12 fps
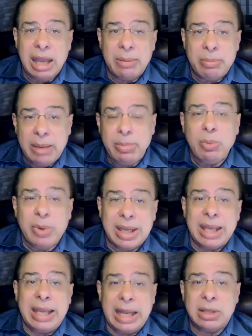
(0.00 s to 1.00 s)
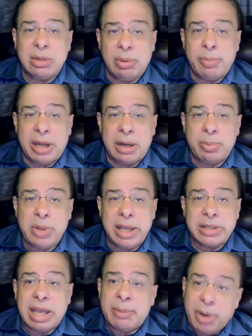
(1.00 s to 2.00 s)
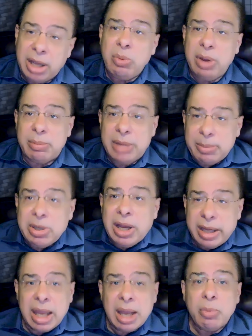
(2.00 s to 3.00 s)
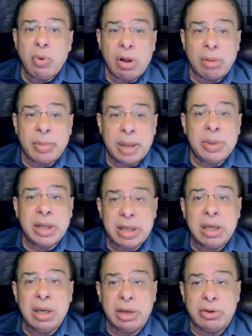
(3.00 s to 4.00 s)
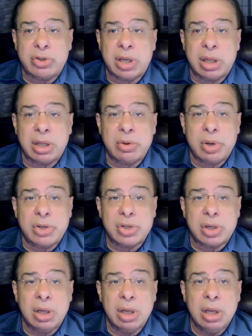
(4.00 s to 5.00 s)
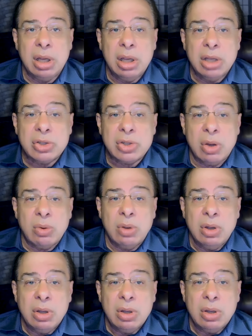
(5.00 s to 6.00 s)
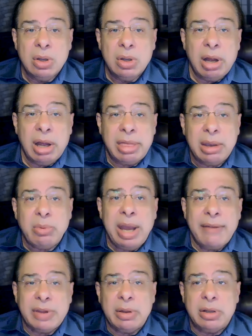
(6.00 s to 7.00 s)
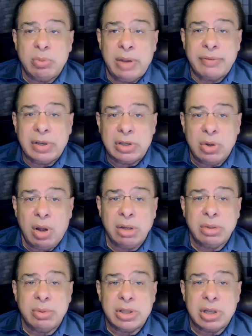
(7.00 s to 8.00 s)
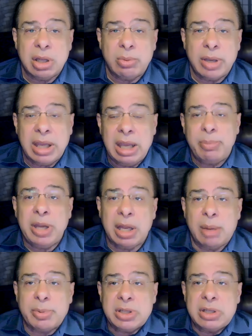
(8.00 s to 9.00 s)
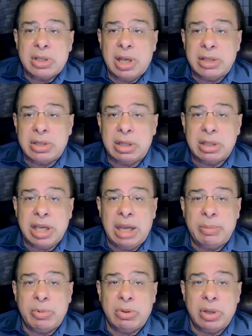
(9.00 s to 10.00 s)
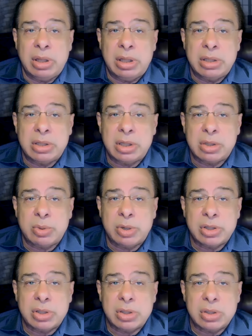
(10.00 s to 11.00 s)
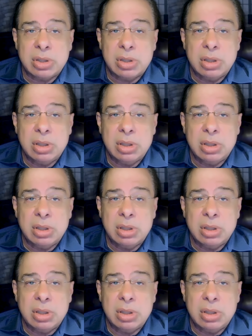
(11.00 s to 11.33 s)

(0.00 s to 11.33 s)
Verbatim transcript: and maybe we can get to a better place. And by the way, maybe I am wrong. Maybe I didn't understand the question. So, you know, I think we have to we have to talk to each other. We can't be on opposite sides of the table in these situations.